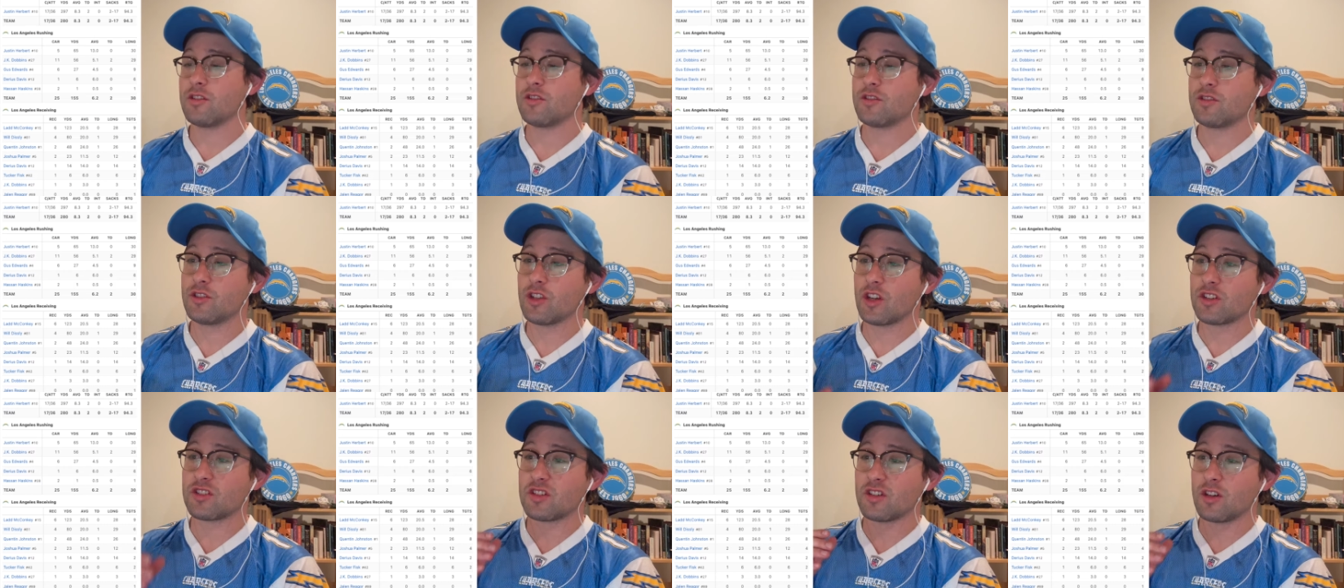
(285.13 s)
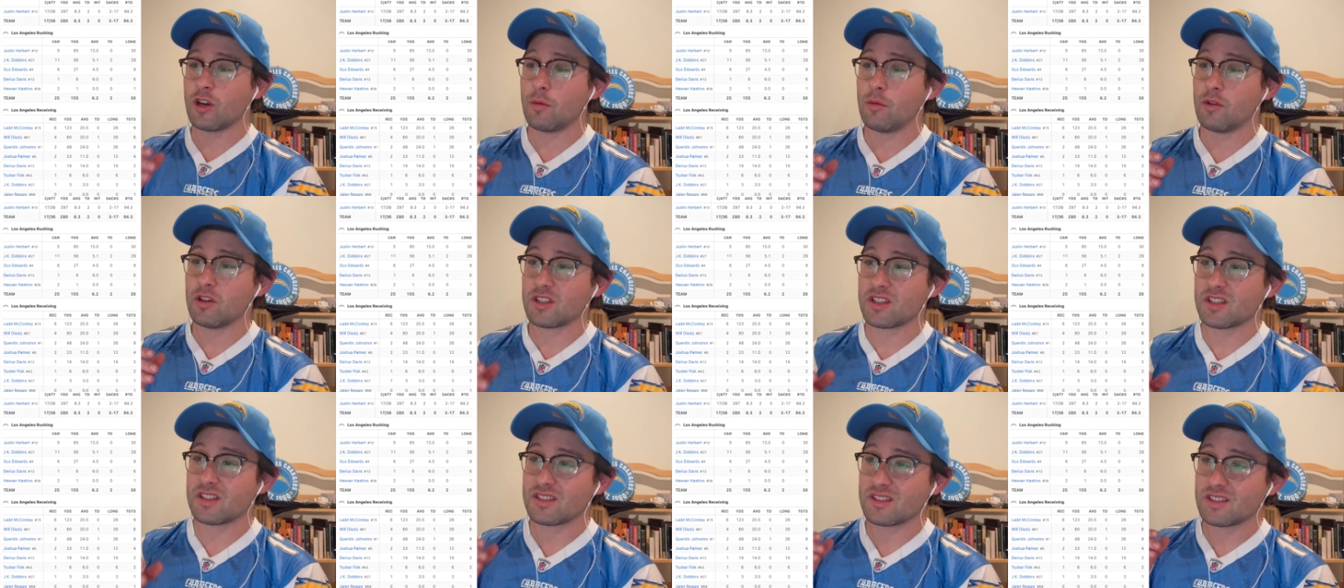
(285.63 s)
Justin Herbert,
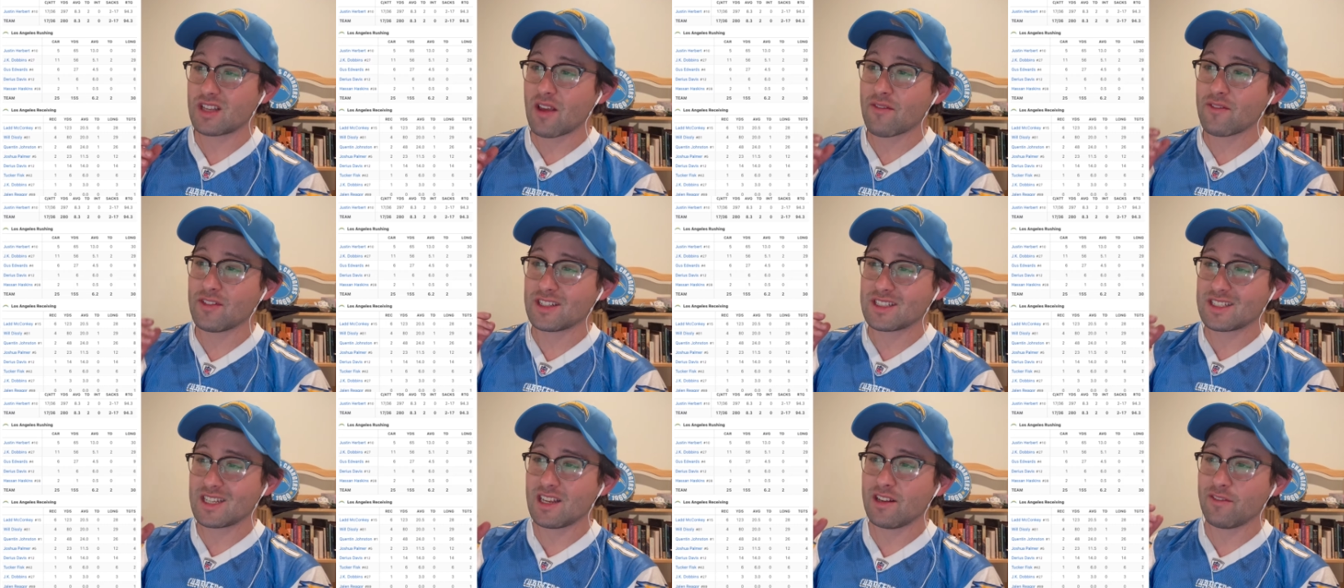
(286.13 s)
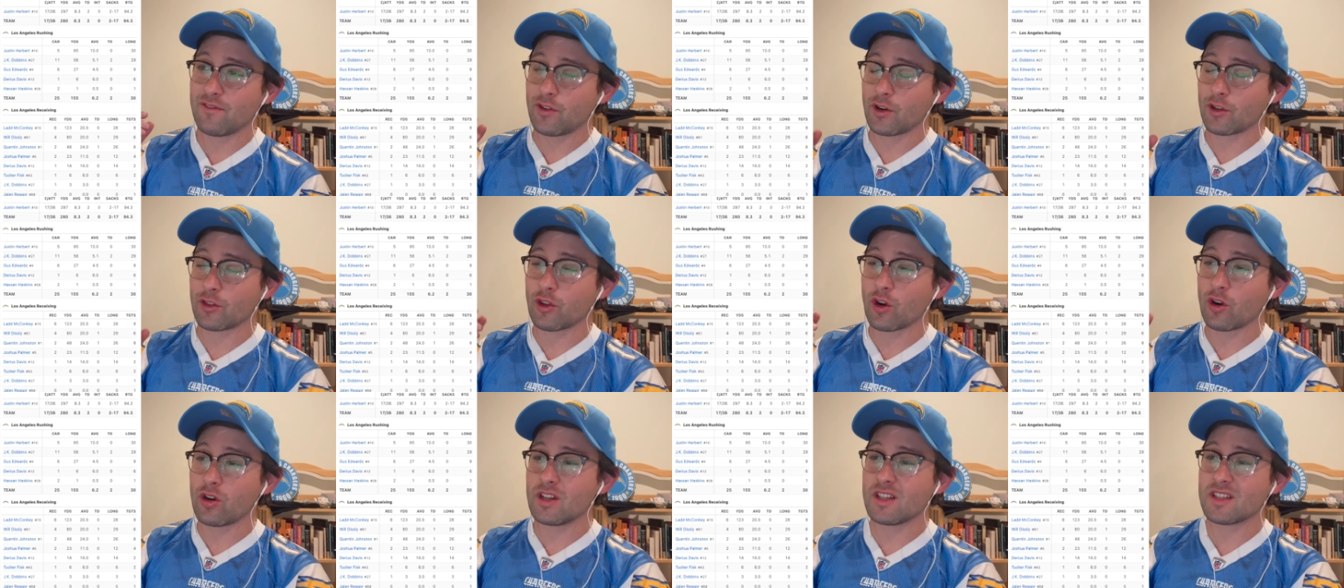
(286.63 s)
17 for
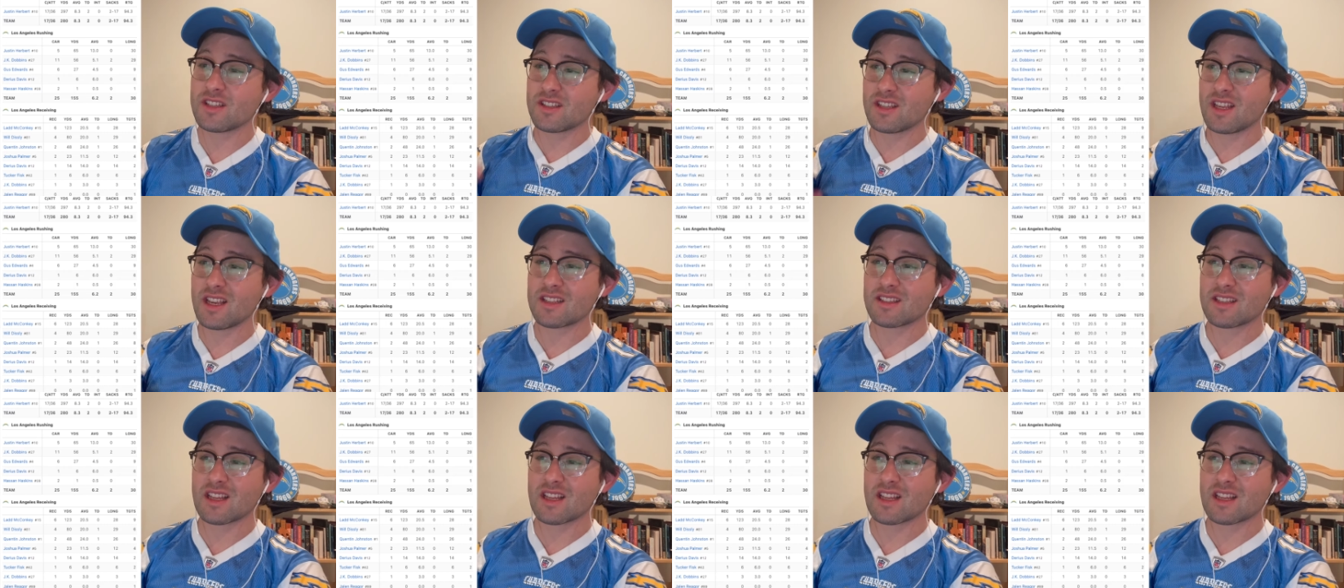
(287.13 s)
36.